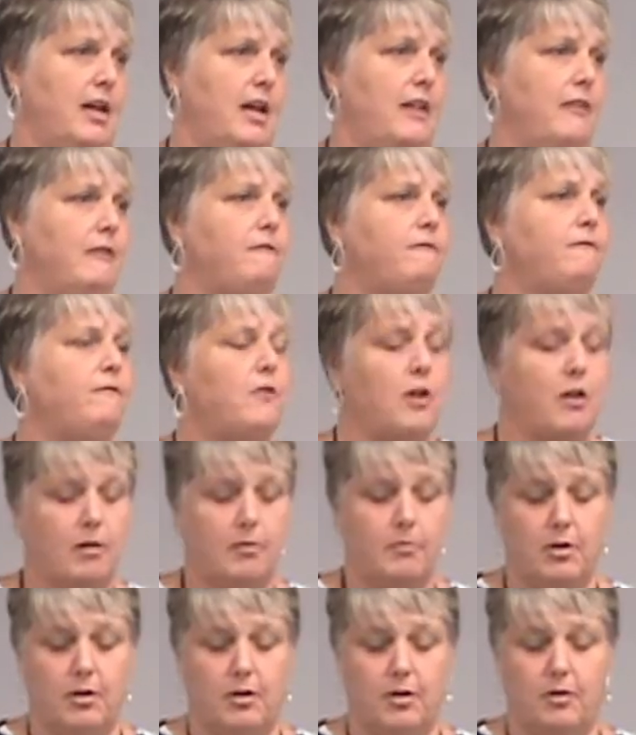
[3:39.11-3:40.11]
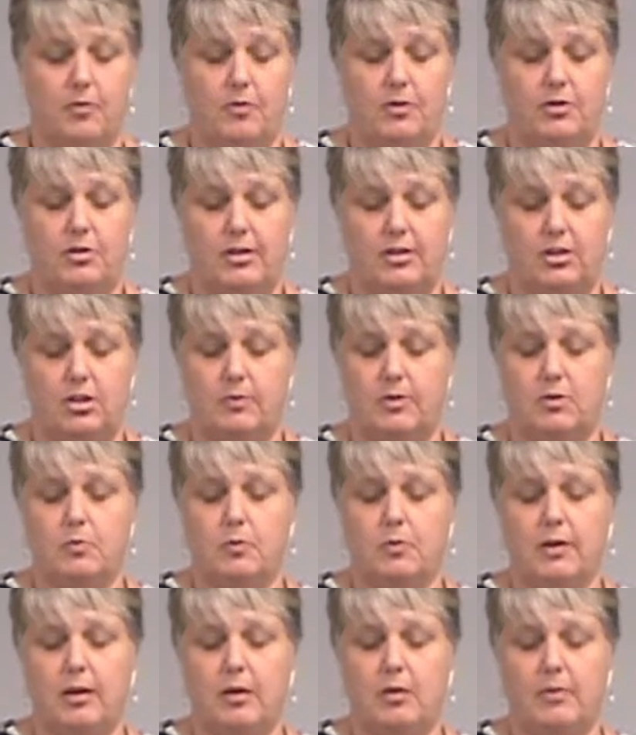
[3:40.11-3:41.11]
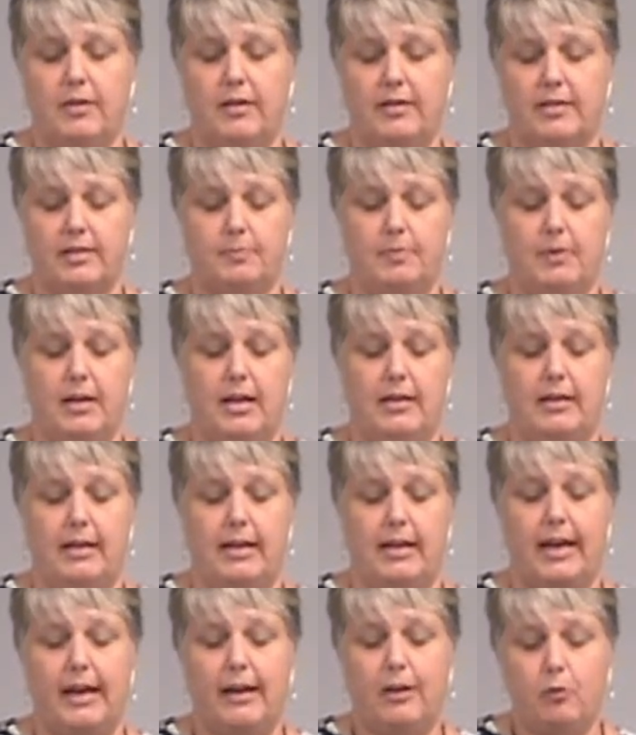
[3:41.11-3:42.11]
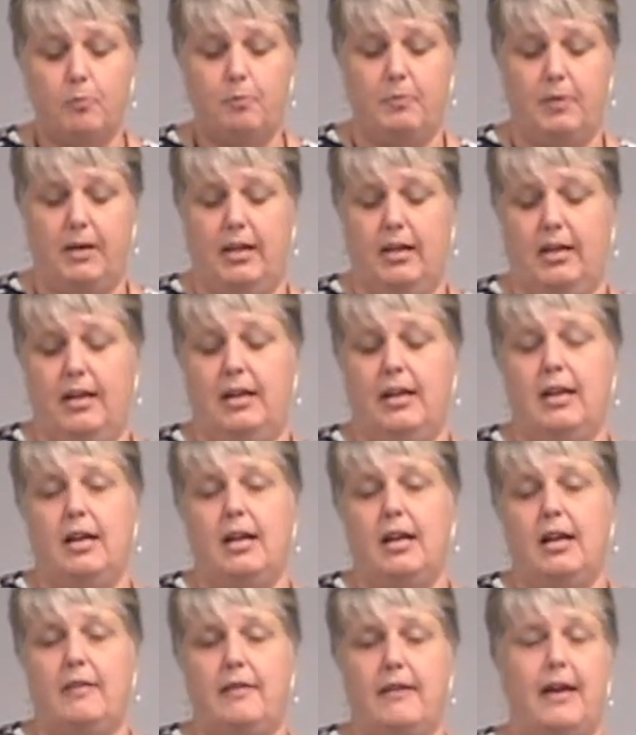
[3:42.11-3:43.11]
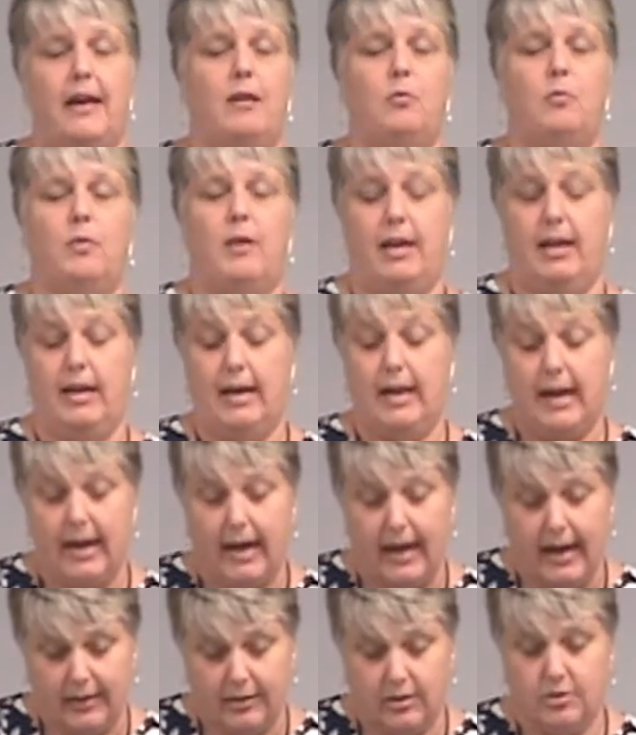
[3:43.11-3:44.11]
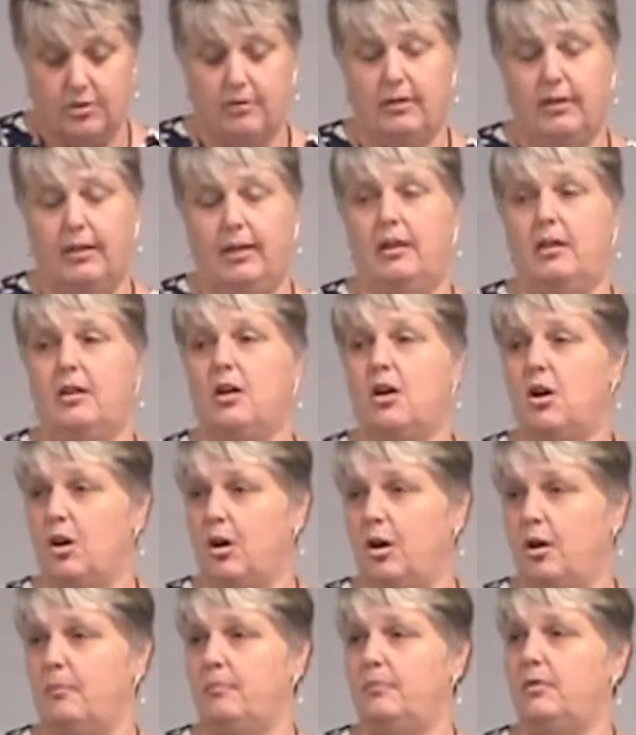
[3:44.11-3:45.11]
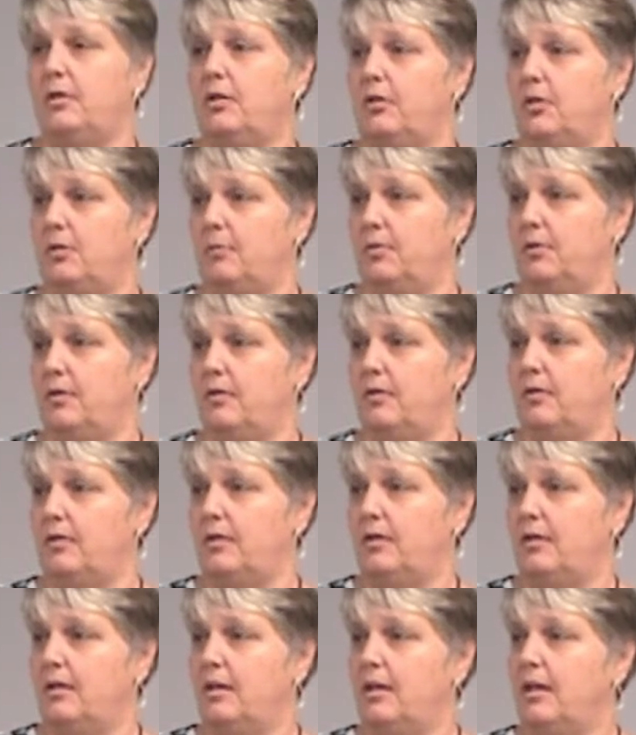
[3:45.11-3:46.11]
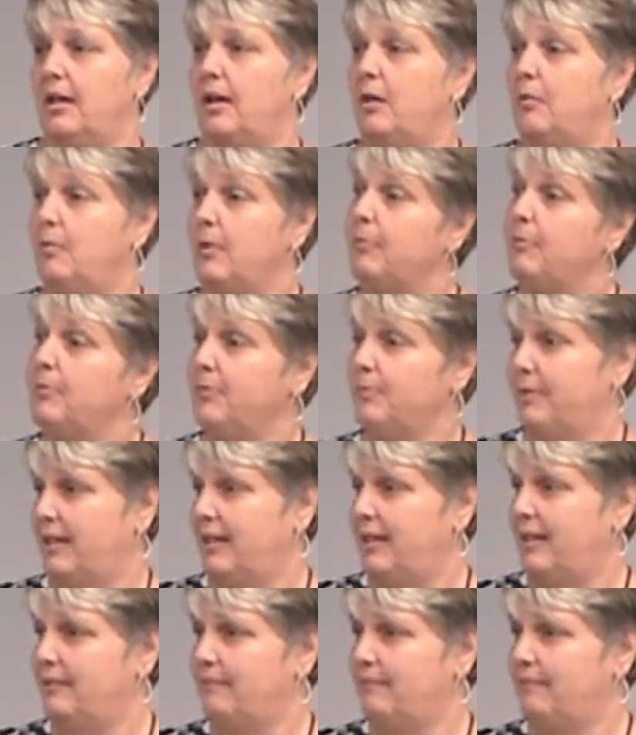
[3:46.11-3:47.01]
And the farmer that she was working with explained that helping in that way actually harmed the bird irreparably.